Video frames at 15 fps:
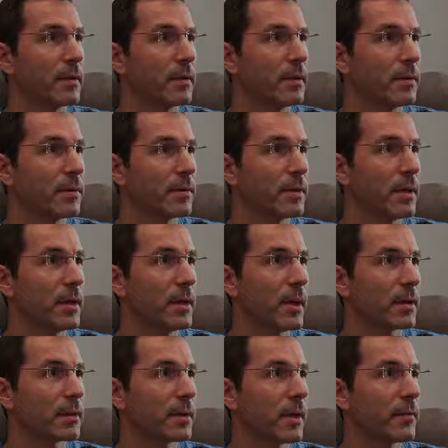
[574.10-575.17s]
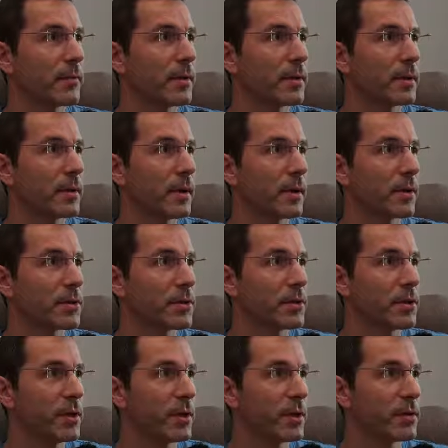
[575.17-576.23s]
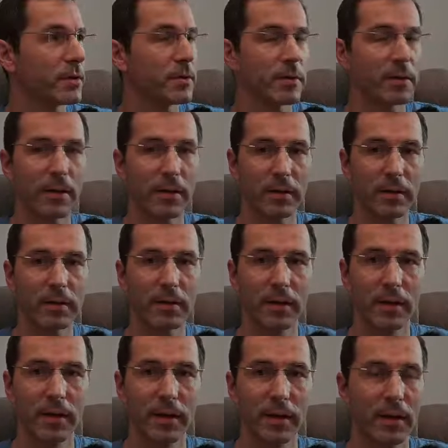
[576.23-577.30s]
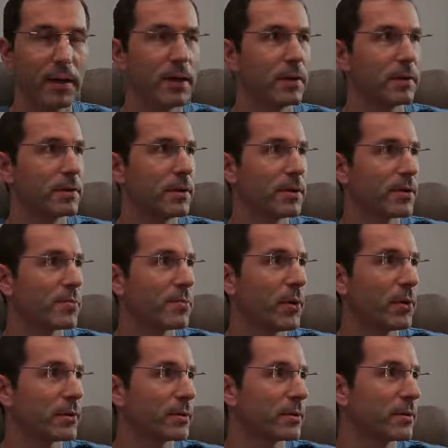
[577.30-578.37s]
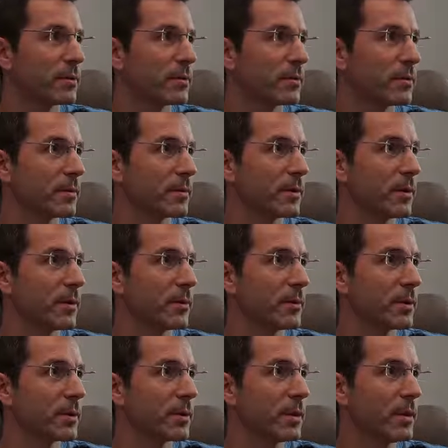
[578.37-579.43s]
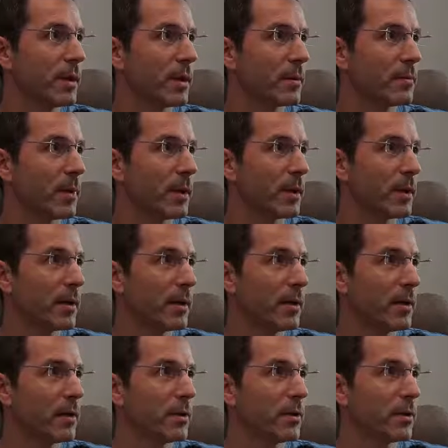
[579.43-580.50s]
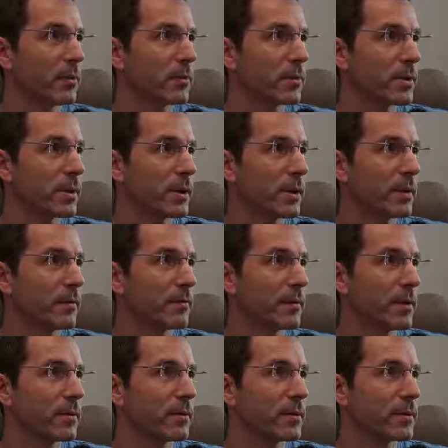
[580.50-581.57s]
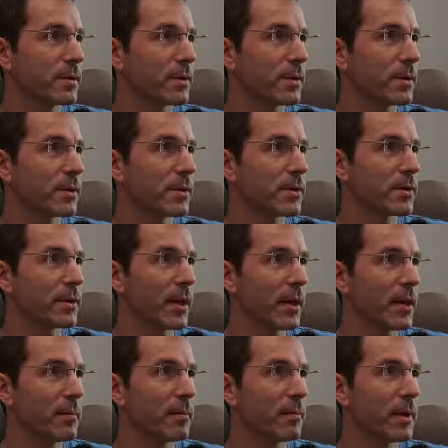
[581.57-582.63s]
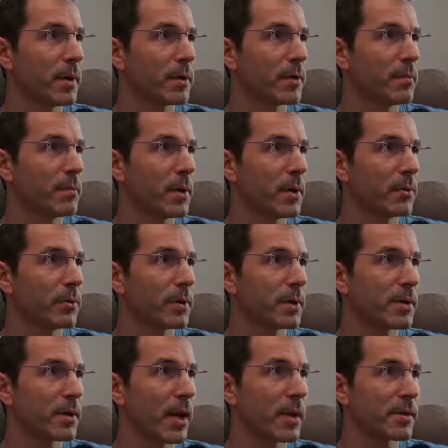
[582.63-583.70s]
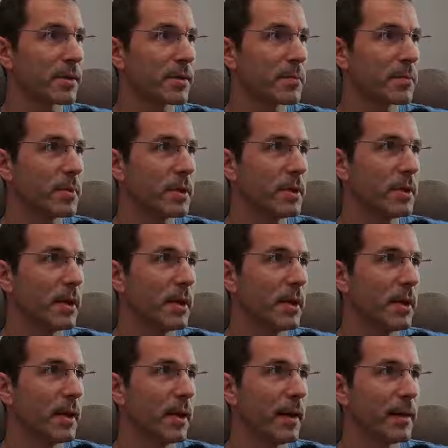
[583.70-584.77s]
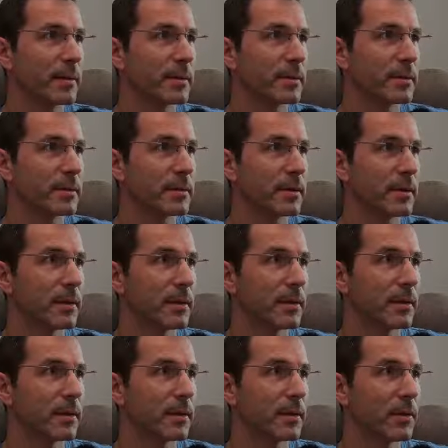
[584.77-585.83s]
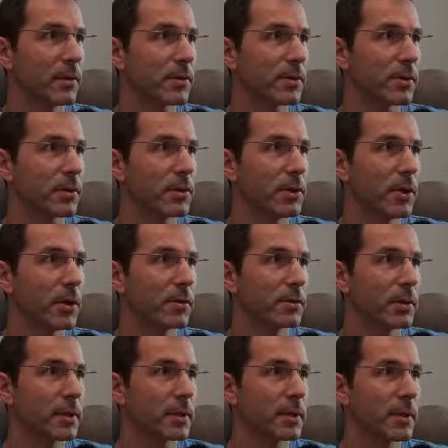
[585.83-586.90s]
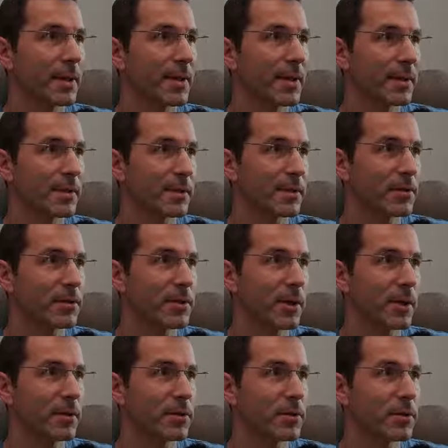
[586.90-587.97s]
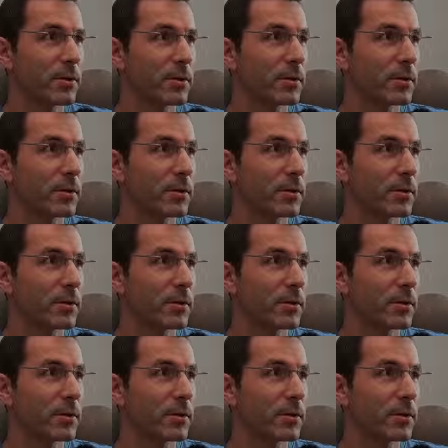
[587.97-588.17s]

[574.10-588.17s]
you see that everything has changed in this spot. So you see that my cosine frequency is the same, but the mode is SSB, and also node has changed.